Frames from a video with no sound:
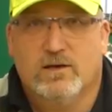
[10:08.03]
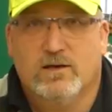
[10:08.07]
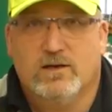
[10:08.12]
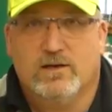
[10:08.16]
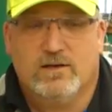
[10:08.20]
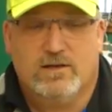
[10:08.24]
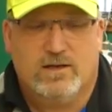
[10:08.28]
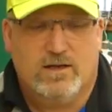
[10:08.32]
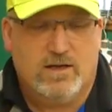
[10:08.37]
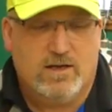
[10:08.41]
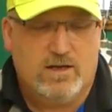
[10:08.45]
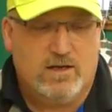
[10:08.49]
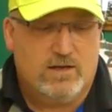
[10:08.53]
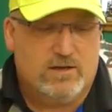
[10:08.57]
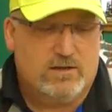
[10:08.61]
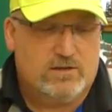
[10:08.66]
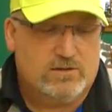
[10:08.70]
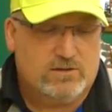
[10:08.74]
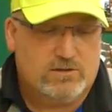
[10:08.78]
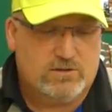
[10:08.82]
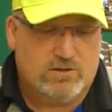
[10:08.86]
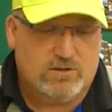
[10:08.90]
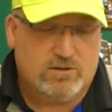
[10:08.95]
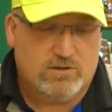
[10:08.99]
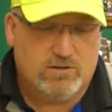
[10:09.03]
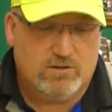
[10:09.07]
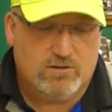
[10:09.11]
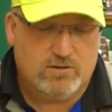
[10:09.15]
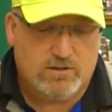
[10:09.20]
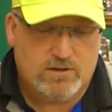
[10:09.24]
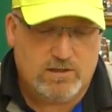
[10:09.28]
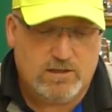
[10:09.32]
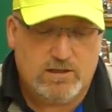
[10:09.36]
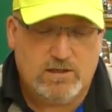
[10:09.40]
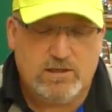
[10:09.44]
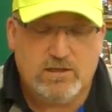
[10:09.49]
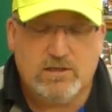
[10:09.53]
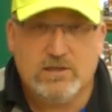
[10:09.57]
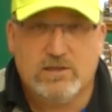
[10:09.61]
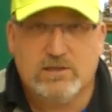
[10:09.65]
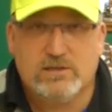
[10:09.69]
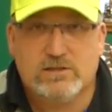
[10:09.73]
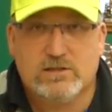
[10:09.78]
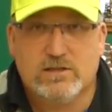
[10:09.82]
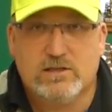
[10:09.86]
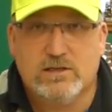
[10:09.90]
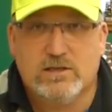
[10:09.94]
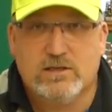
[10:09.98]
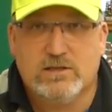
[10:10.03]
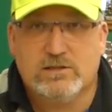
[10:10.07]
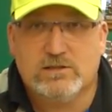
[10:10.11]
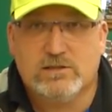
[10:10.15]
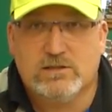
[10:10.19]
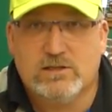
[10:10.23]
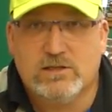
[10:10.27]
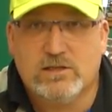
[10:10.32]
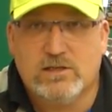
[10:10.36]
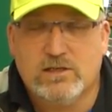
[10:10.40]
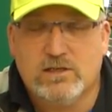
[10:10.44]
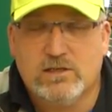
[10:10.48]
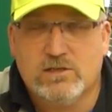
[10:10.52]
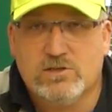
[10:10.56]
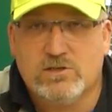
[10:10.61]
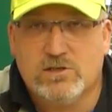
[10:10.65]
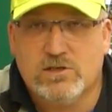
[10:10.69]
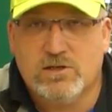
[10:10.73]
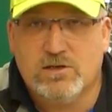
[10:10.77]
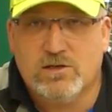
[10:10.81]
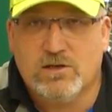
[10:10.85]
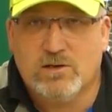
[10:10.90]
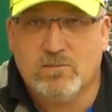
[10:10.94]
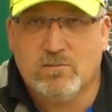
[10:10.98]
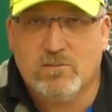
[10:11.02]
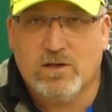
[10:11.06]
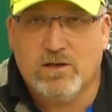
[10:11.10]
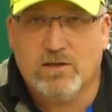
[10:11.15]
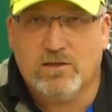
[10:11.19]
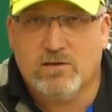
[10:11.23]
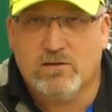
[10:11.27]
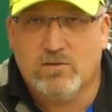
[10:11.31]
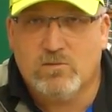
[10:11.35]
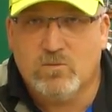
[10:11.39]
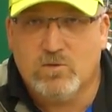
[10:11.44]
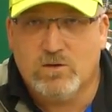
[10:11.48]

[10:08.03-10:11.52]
right? So he does things in an engineering method,